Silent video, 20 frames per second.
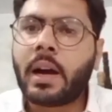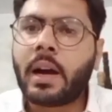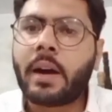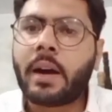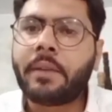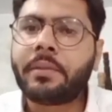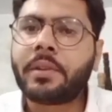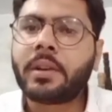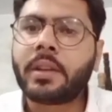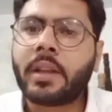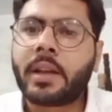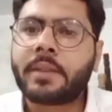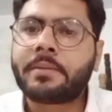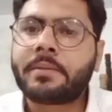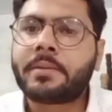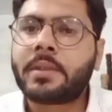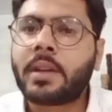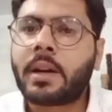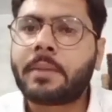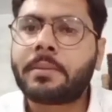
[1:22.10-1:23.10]
After
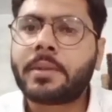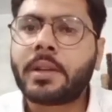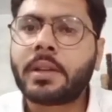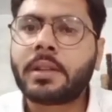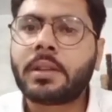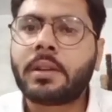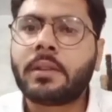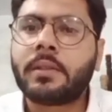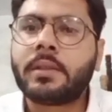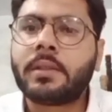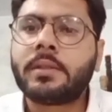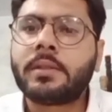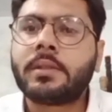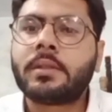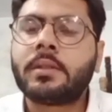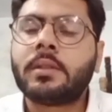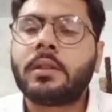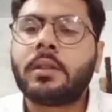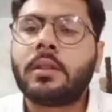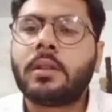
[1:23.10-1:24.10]
the
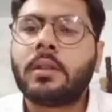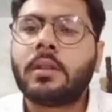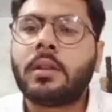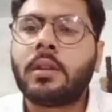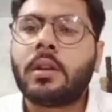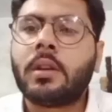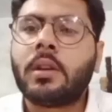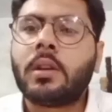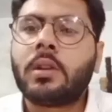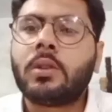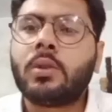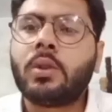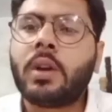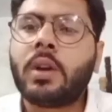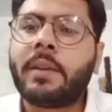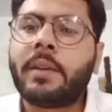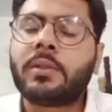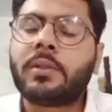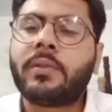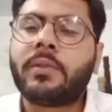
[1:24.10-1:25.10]
objectives, you
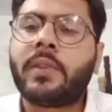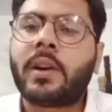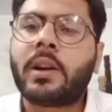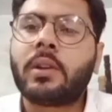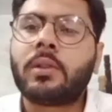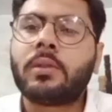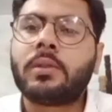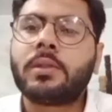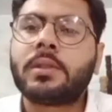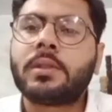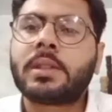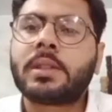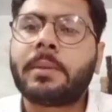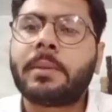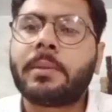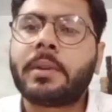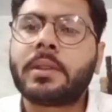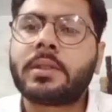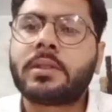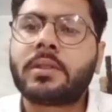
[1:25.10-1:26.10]
have to follow
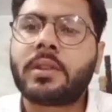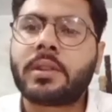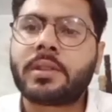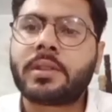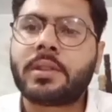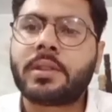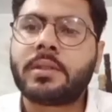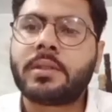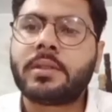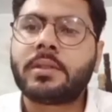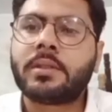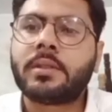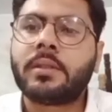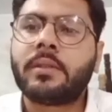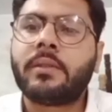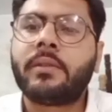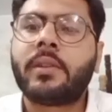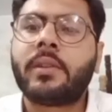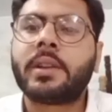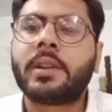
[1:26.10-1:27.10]
some instructions
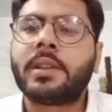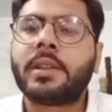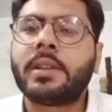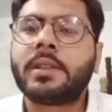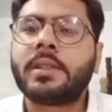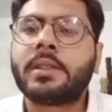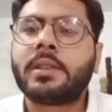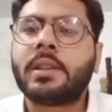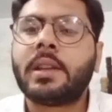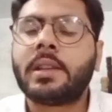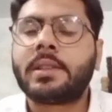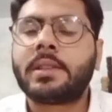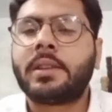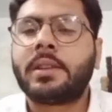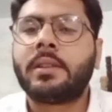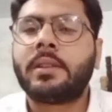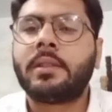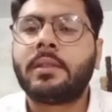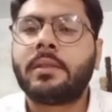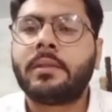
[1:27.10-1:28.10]
for this
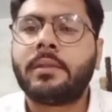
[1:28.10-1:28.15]
lesson.